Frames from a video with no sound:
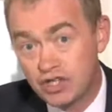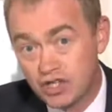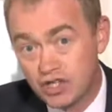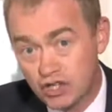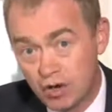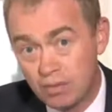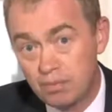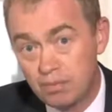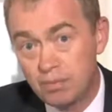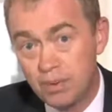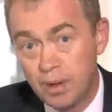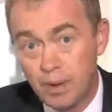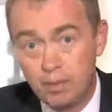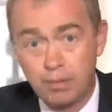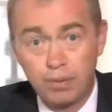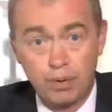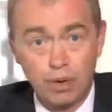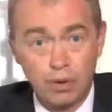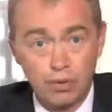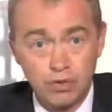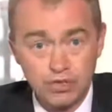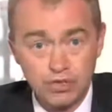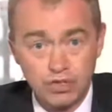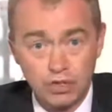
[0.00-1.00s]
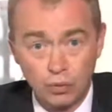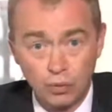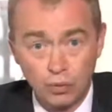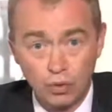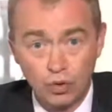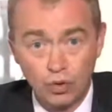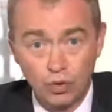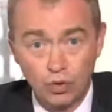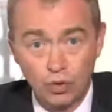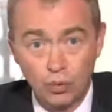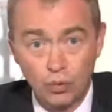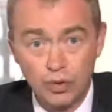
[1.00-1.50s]
Trump approach to the
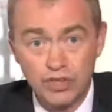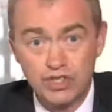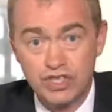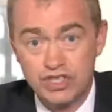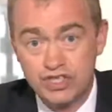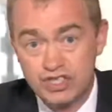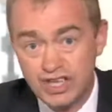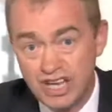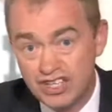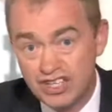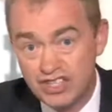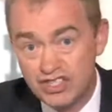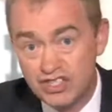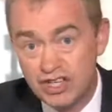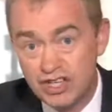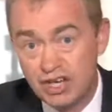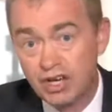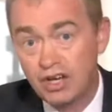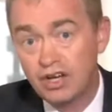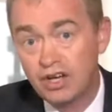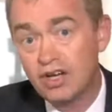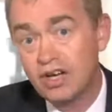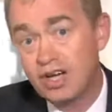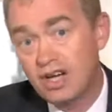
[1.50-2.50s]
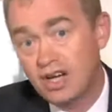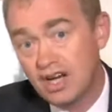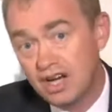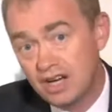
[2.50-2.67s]
world, which is insular,